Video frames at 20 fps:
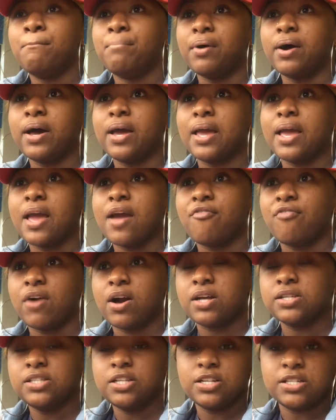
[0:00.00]
But if
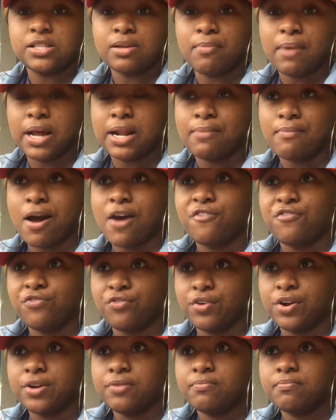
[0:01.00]
I consider somebody my
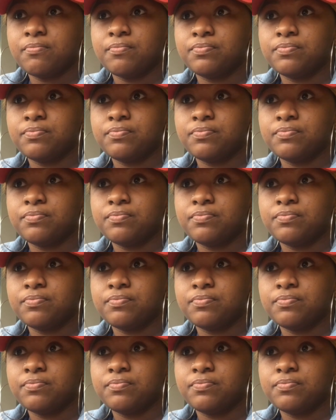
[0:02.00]
friend,